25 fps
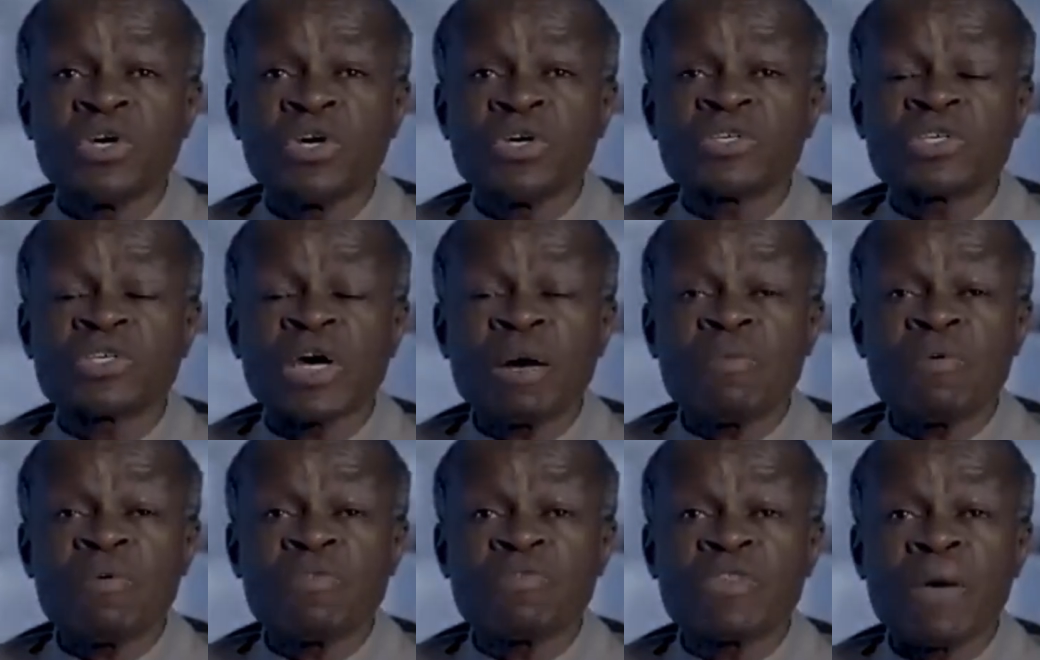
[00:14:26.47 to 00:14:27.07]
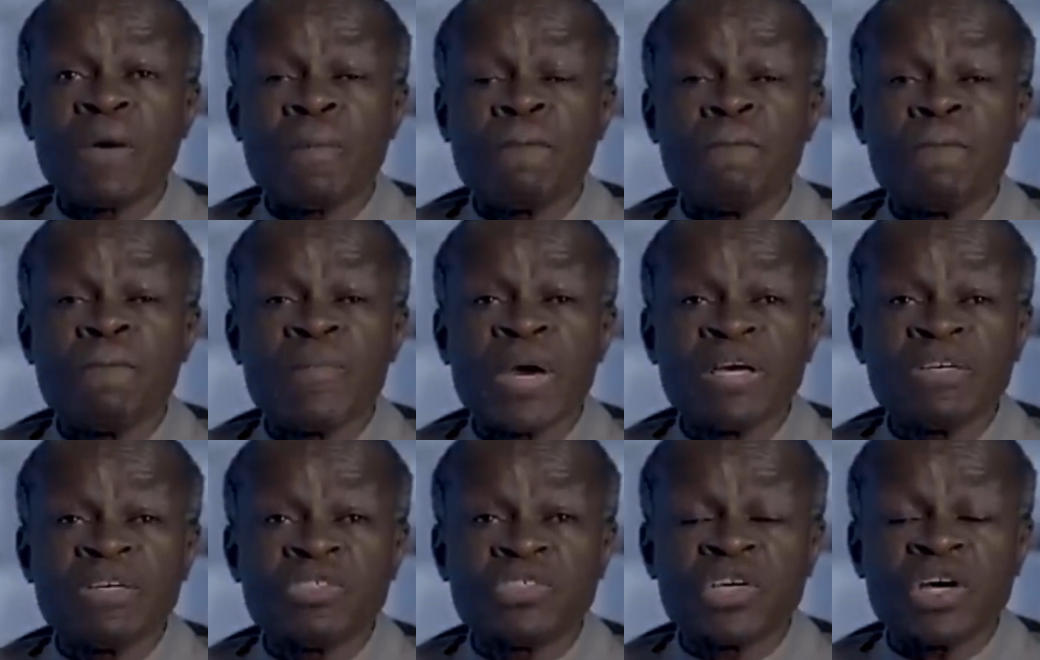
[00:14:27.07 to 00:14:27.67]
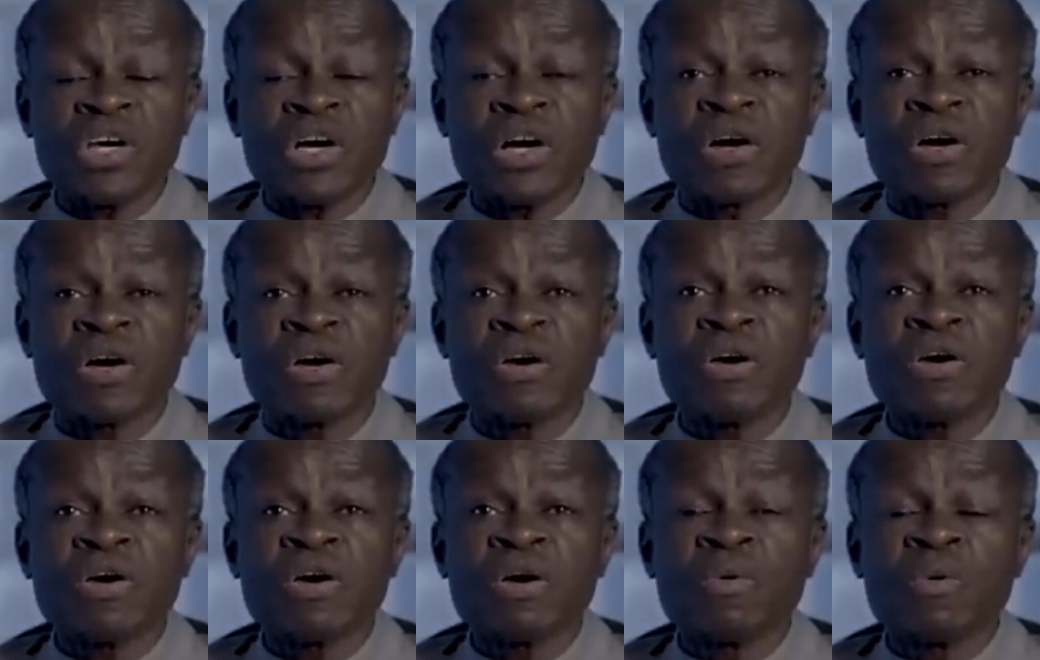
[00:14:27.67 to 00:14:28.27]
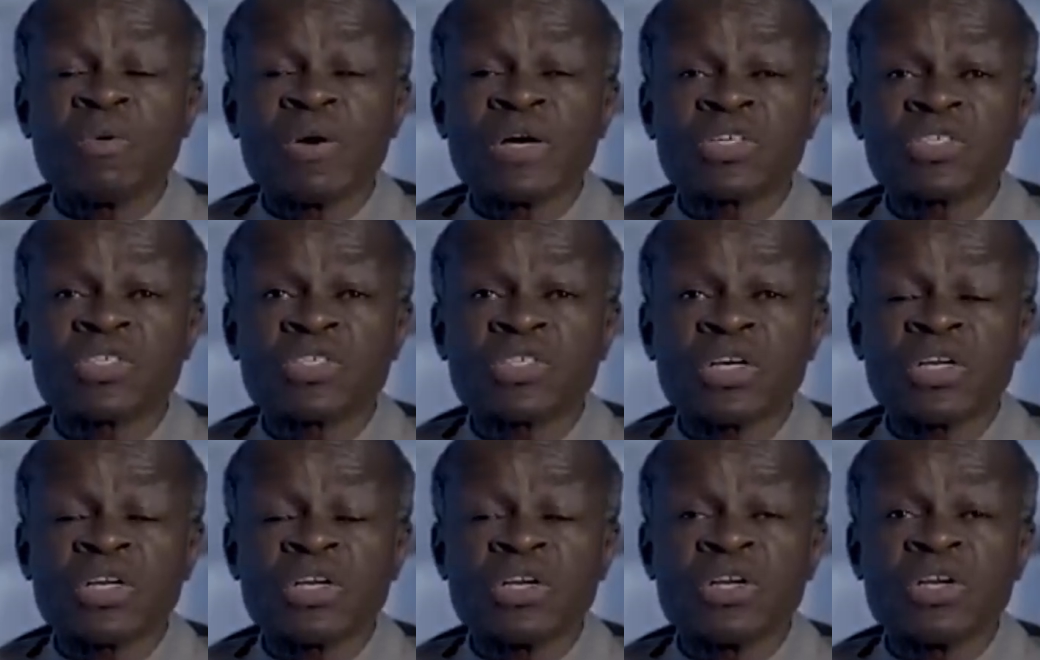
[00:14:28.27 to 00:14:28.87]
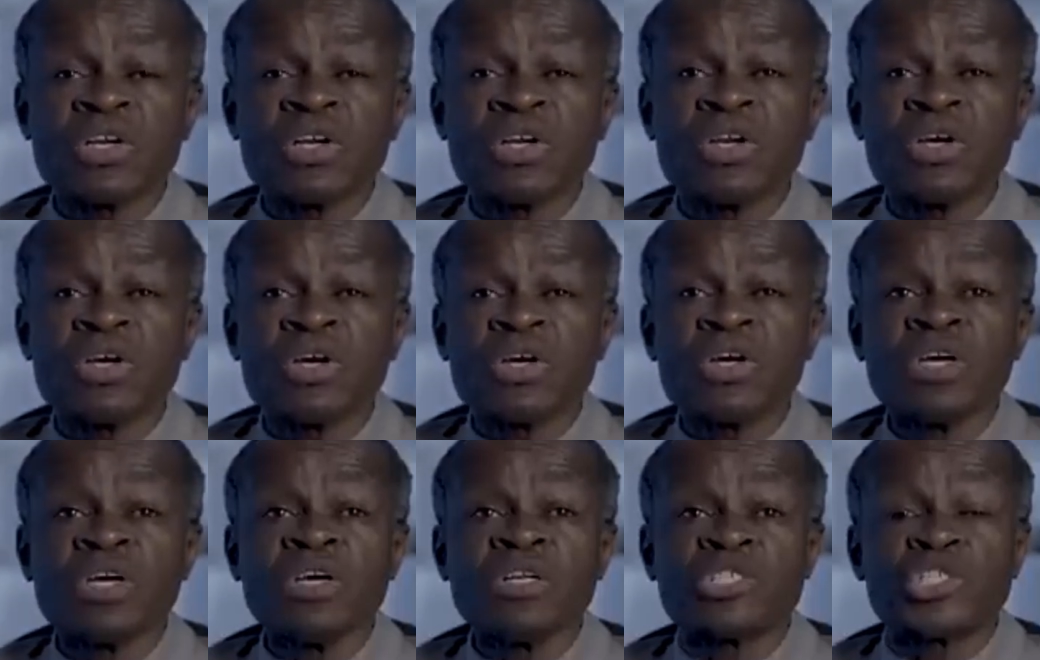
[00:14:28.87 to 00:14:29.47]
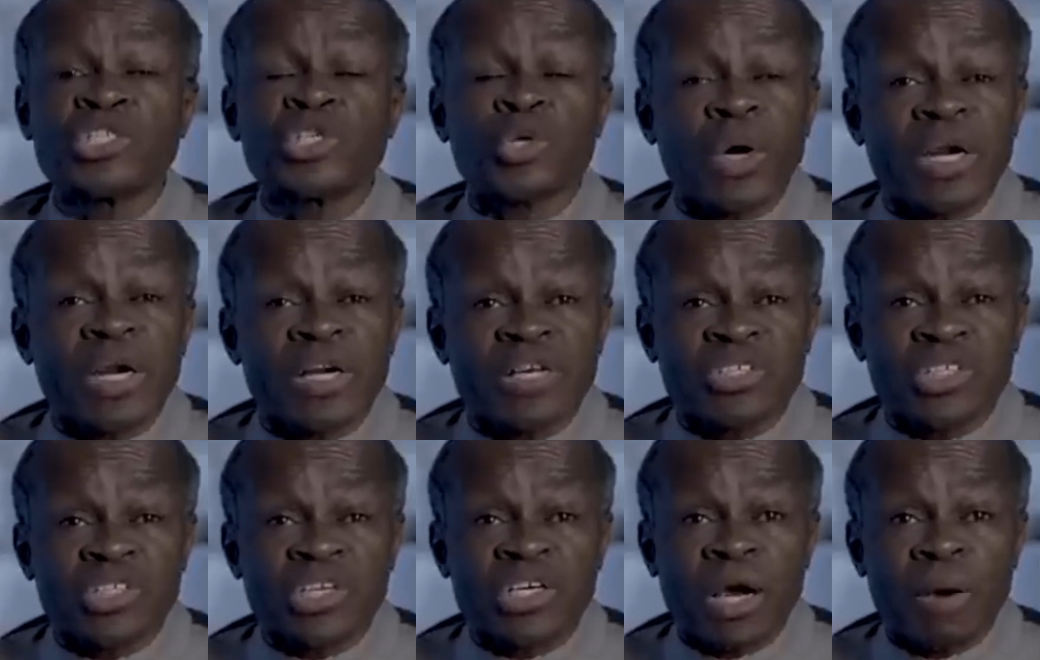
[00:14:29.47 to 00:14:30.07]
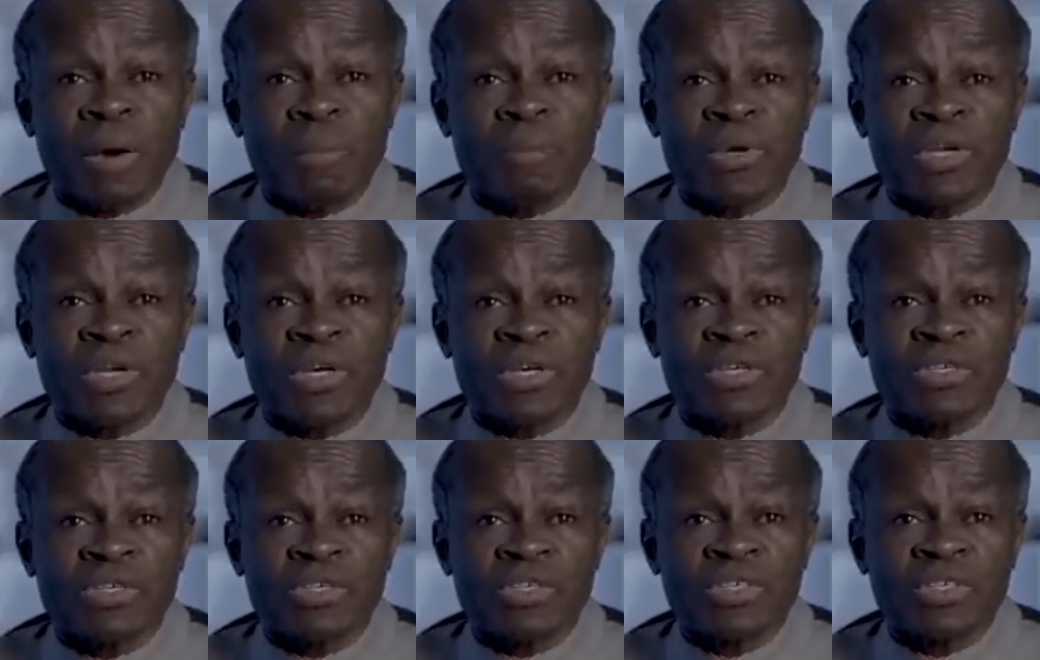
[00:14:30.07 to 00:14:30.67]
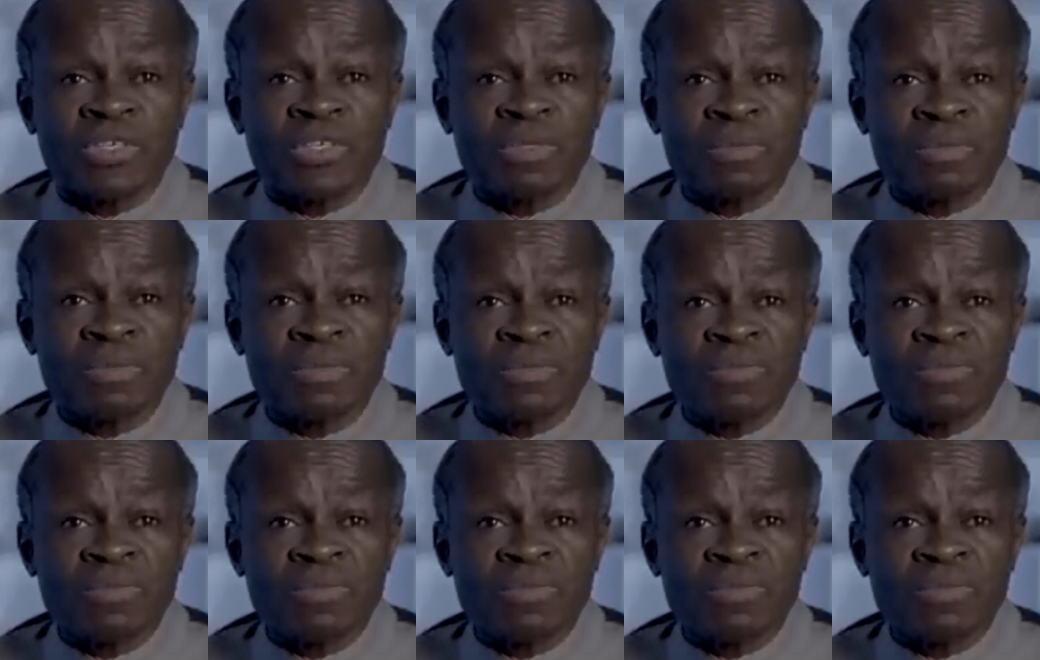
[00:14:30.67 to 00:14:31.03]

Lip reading: some of the major Western insurance companies,